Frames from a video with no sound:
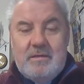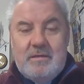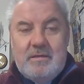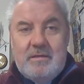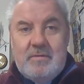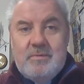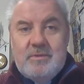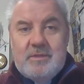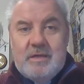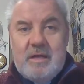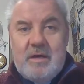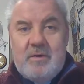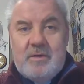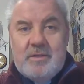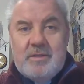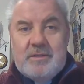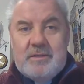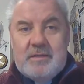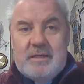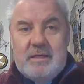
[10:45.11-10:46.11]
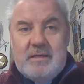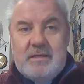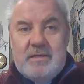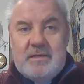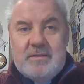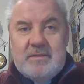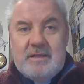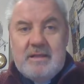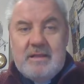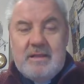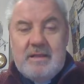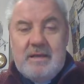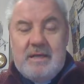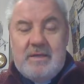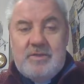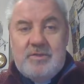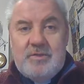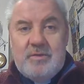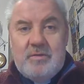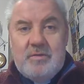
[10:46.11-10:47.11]
It was our sins that
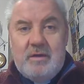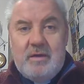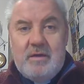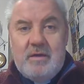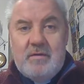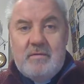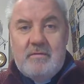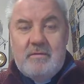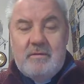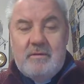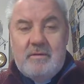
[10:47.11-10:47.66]
led you there,